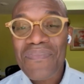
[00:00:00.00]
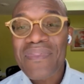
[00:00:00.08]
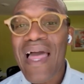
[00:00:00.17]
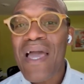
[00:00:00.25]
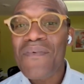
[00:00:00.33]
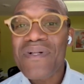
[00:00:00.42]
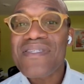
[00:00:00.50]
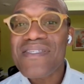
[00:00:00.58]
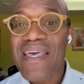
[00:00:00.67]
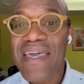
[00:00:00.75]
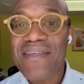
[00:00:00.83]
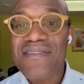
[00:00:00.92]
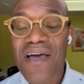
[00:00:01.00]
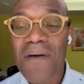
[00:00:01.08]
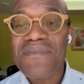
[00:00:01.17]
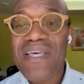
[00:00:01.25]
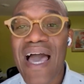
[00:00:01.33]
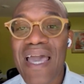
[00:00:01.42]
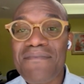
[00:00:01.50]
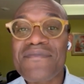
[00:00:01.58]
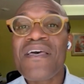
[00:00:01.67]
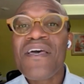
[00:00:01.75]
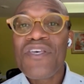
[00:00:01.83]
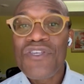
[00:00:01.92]
Now, I will say sometimes
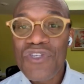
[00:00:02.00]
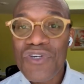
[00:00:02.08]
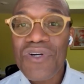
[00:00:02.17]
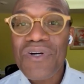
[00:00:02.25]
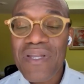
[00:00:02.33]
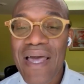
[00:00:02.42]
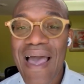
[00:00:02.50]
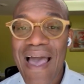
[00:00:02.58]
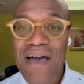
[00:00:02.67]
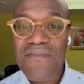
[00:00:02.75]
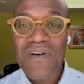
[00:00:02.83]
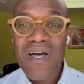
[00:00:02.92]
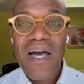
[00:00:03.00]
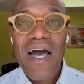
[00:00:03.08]
you could have